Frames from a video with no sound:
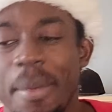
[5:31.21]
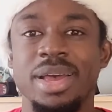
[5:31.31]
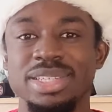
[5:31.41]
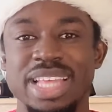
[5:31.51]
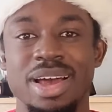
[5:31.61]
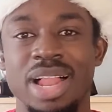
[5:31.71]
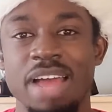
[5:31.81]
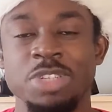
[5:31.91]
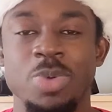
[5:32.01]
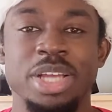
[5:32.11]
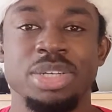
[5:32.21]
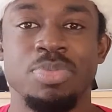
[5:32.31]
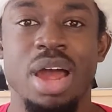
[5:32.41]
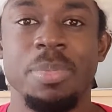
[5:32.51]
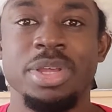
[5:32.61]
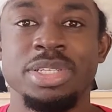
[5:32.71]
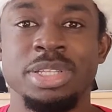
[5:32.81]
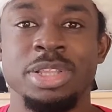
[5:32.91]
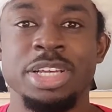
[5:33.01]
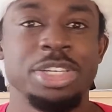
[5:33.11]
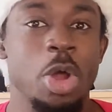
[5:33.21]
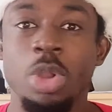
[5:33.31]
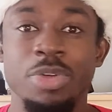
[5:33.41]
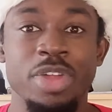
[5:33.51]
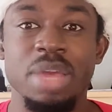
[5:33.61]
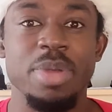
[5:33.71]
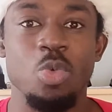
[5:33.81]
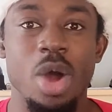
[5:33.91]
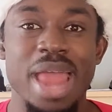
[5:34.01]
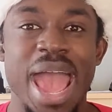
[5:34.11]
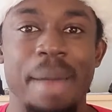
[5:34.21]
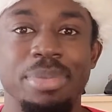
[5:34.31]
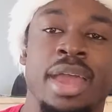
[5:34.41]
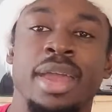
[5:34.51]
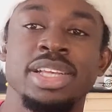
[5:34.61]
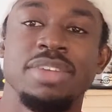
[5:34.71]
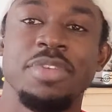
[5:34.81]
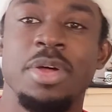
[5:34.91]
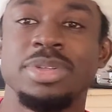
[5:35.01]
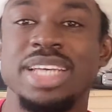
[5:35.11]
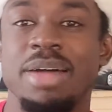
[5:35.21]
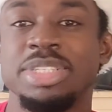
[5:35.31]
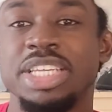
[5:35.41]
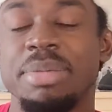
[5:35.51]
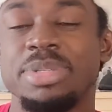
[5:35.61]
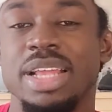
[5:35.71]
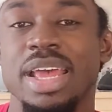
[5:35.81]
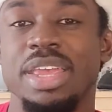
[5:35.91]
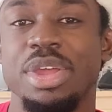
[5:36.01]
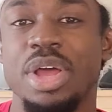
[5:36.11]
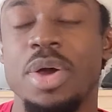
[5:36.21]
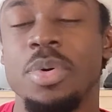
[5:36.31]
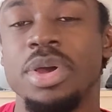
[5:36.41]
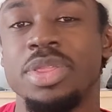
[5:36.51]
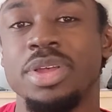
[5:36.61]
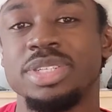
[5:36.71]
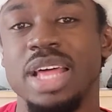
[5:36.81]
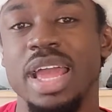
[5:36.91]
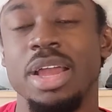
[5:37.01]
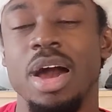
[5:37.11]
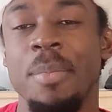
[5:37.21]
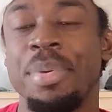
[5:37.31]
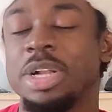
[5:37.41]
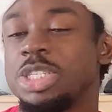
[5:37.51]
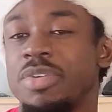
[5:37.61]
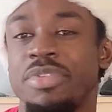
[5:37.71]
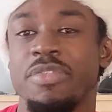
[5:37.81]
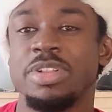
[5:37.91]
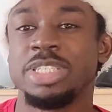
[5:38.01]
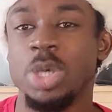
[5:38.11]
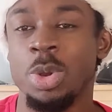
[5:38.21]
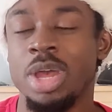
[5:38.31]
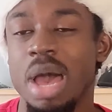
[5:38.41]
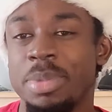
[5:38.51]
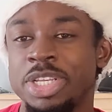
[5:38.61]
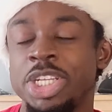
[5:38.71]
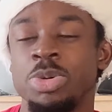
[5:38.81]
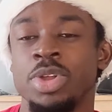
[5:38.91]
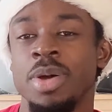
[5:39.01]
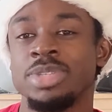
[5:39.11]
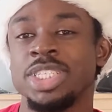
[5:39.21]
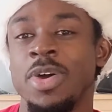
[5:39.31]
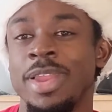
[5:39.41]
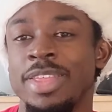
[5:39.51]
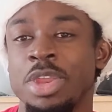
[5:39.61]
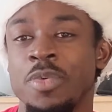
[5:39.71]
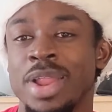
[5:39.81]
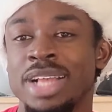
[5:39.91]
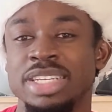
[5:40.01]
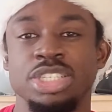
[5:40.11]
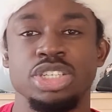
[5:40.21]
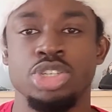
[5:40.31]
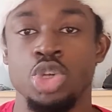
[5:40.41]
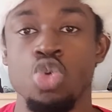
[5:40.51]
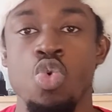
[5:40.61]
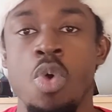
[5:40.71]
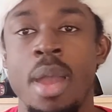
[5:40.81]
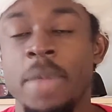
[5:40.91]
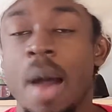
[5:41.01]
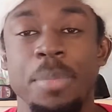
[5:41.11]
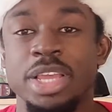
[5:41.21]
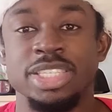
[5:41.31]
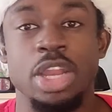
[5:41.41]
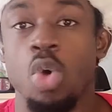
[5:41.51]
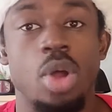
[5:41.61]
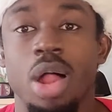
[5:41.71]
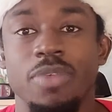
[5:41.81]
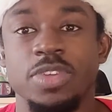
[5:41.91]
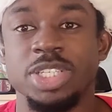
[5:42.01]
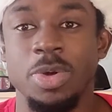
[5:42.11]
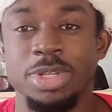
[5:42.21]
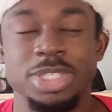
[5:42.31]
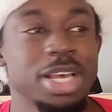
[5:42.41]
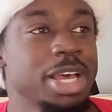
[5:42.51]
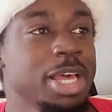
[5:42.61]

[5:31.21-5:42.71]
Because they all have Shueisha properties, they should only really be one app. Hey, you guys ever notice how it seems like, you know, there's like a bunch of different soda companies, each with their own soda, then you realize it's just 2 companies that hold all of the sodas?